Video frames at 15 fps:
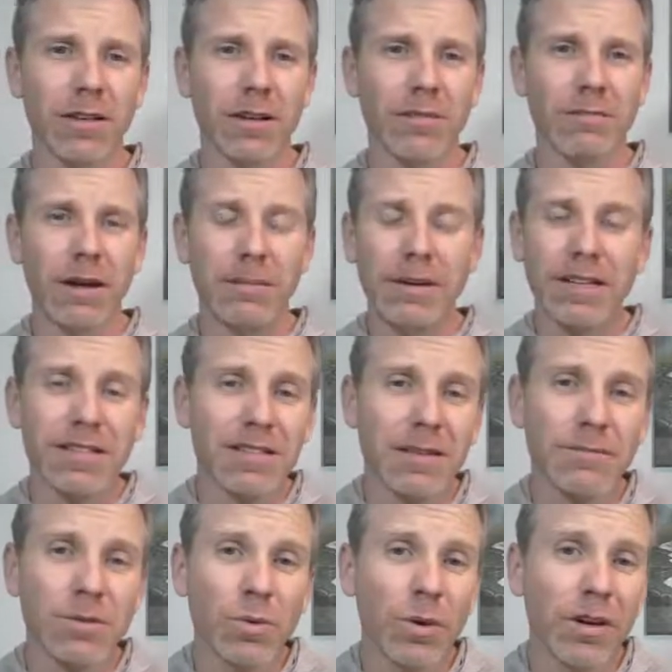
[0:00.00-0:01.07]
Maybe it's
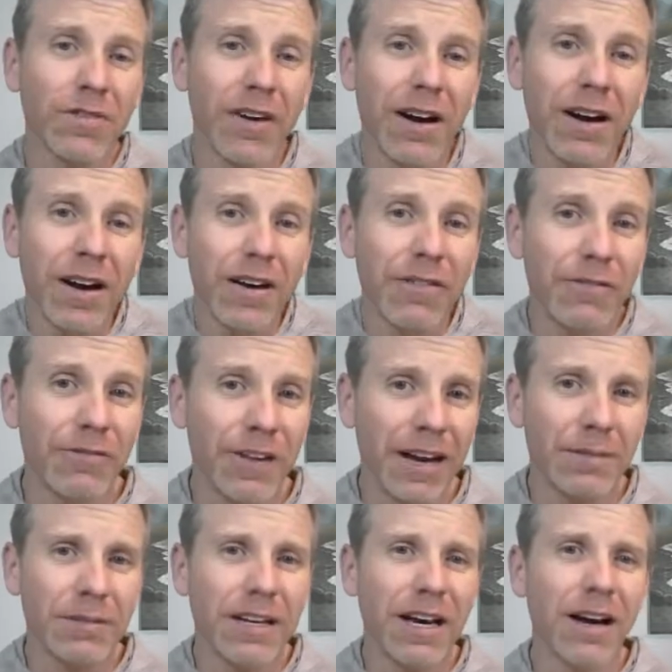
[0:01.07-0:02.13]
some sort of a
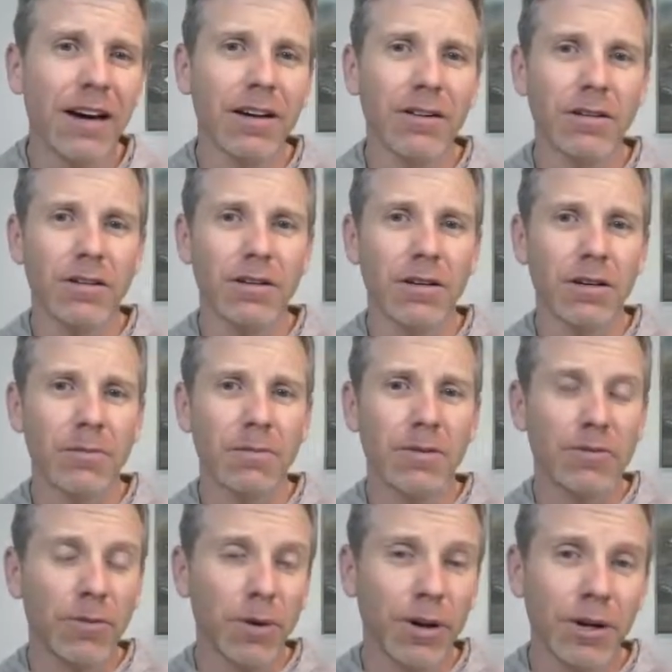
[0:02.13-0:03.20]
family huddle
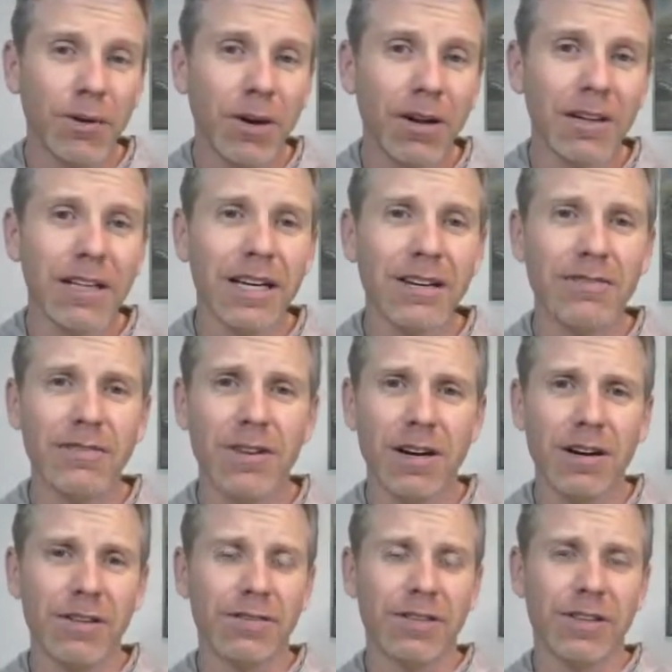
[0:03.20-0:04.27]
before you all leave
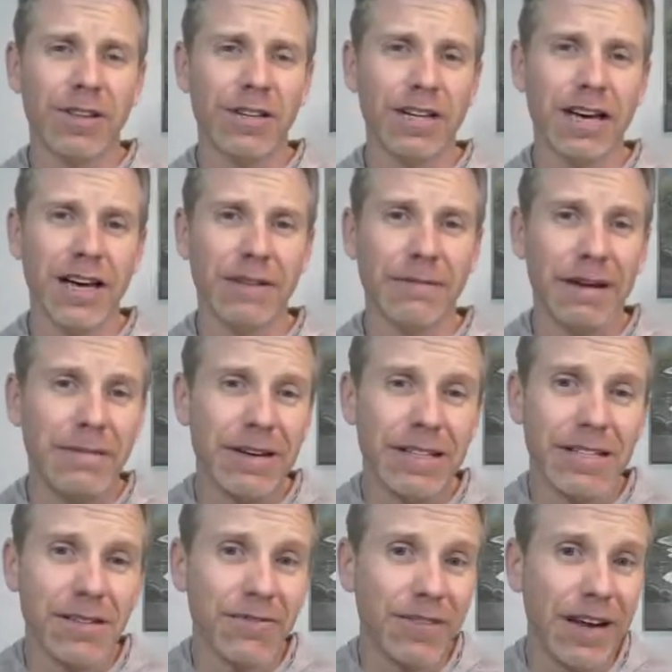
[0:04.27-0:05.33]
for the day. Maybe
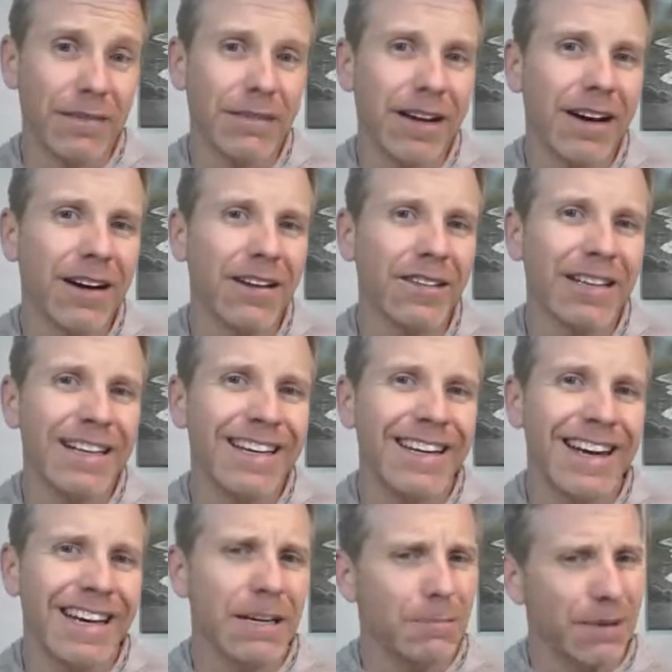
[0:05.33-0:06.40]
it's a family huddle at
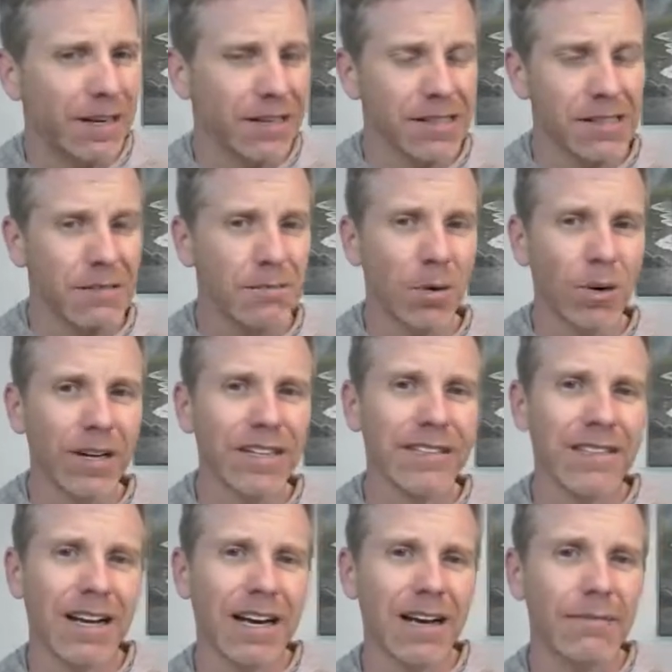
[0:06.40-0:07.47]
night because the morning
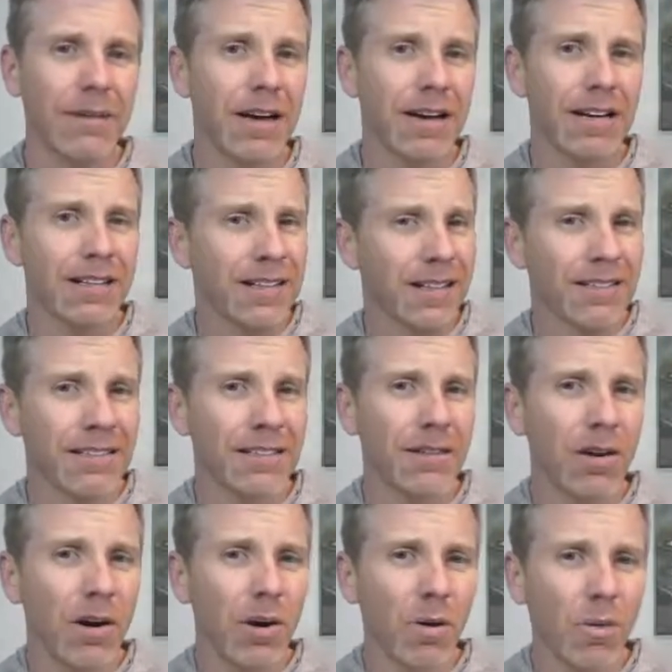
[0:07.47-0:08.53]
time doesn't
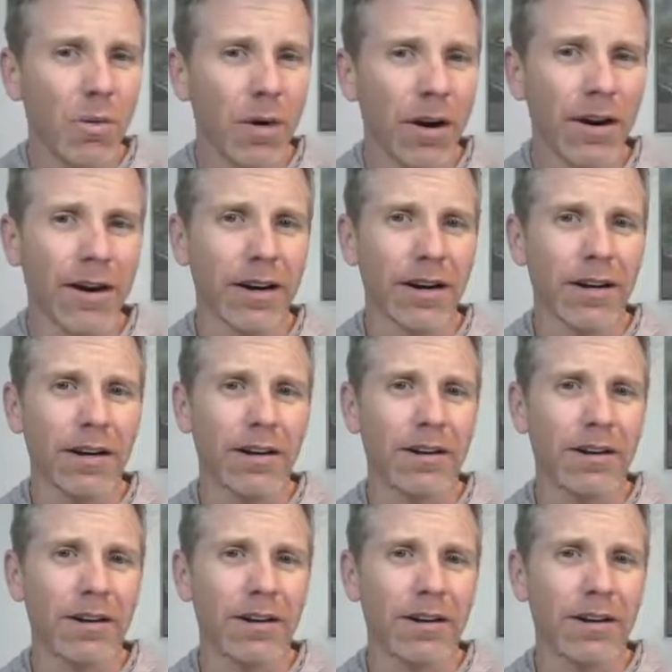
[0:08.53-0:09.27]
work.